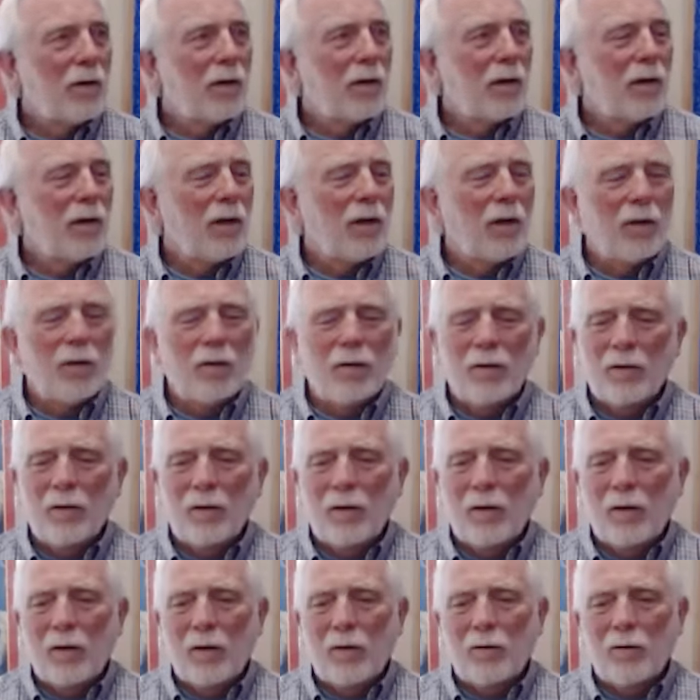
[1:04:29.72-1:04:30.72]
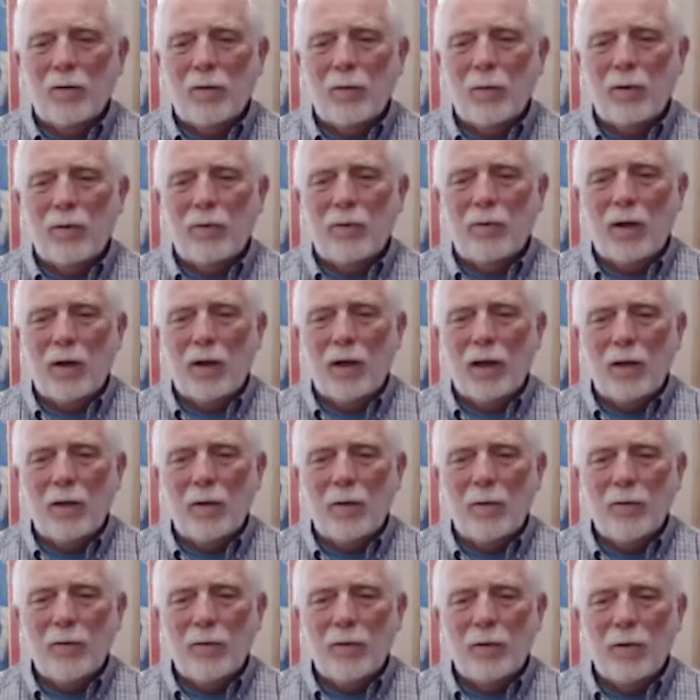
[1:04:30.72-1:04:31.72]
You know, so we say
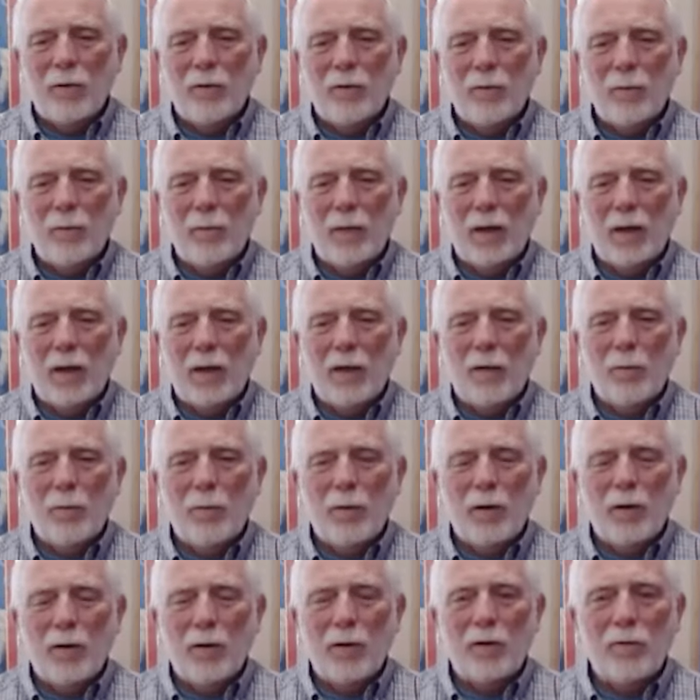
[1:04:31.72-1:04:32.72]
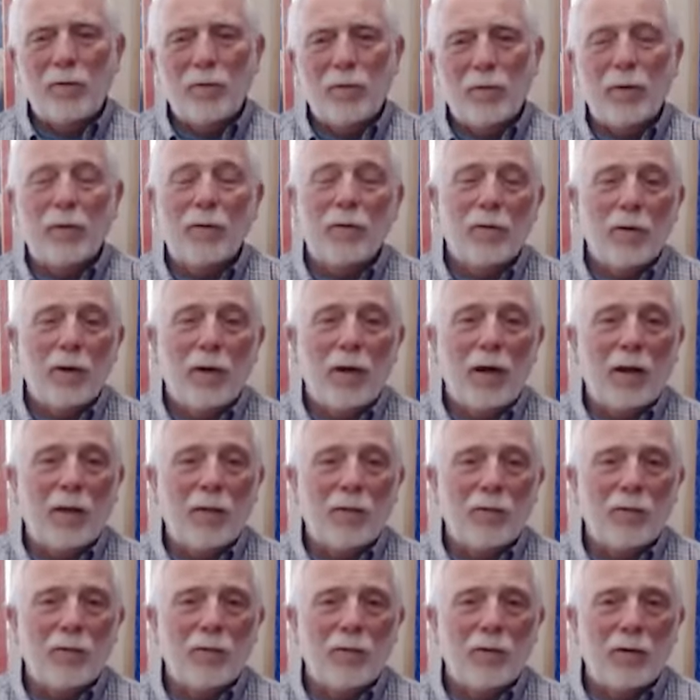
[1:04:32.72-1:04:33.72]
over and over, Hail Mary, full of
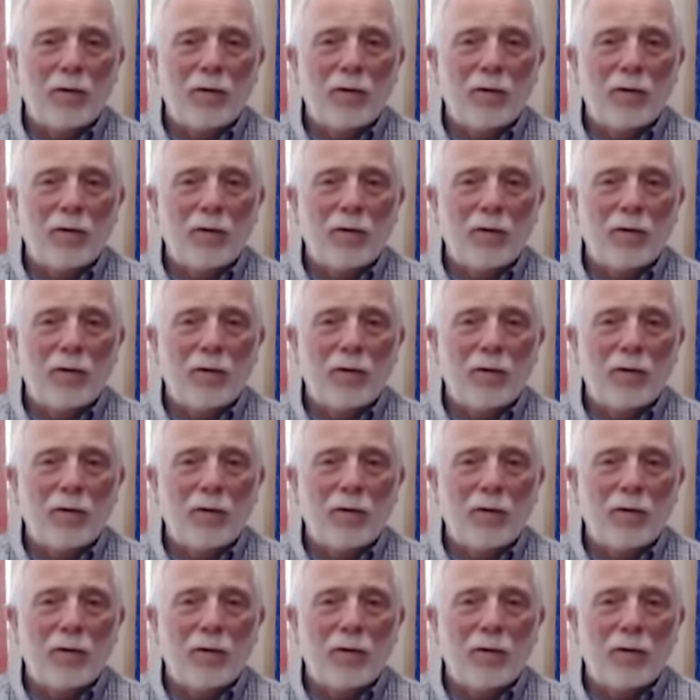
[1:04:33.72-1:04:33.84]
grace.